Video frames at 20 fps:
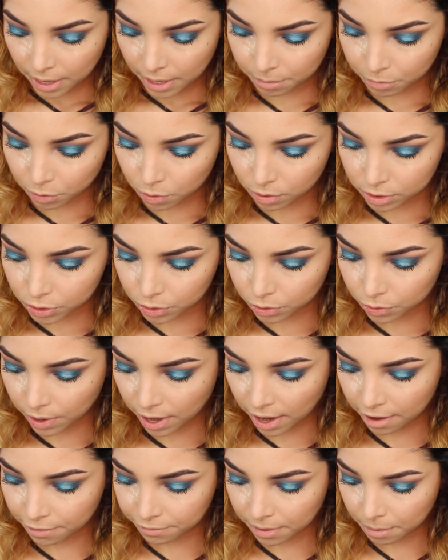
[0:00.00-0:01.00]
I'm going to
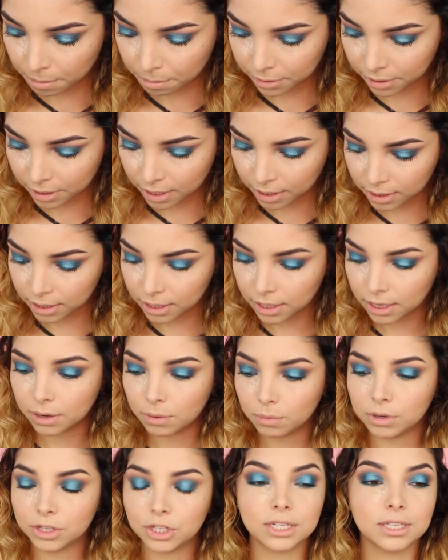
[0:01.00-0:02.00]
grab Plum,
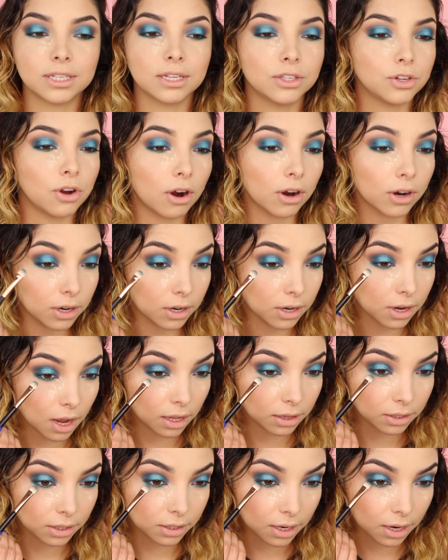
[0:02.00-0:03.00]
which is the darker
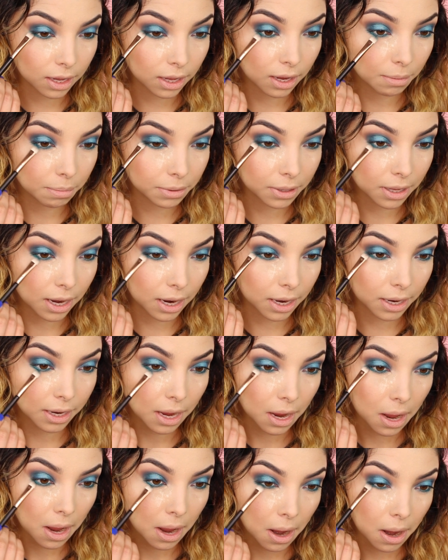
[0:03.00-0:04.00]
color that I applied
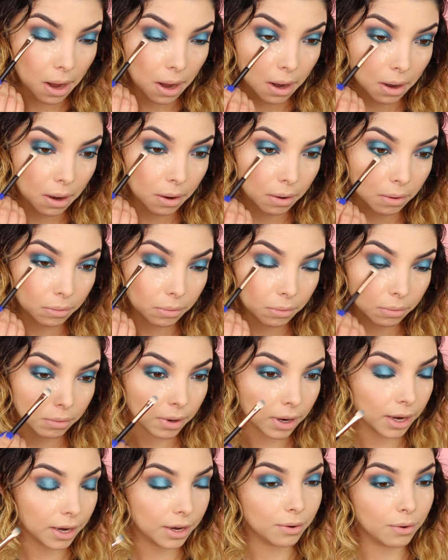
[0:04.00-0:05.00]

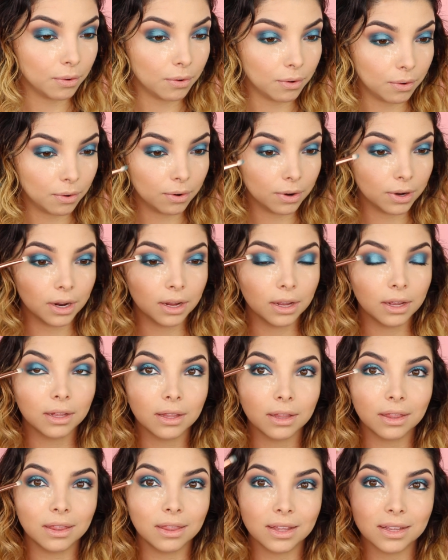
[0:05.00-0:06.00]
right on
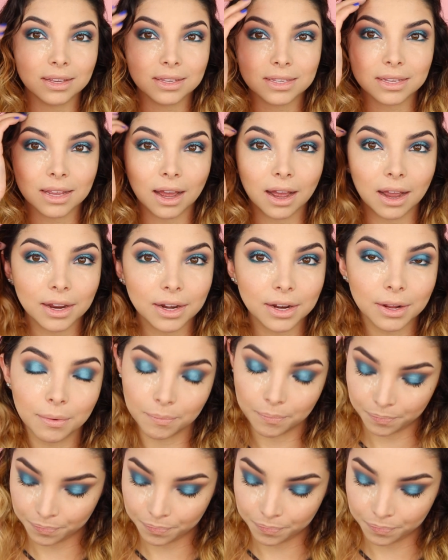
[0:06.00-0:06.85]
this side.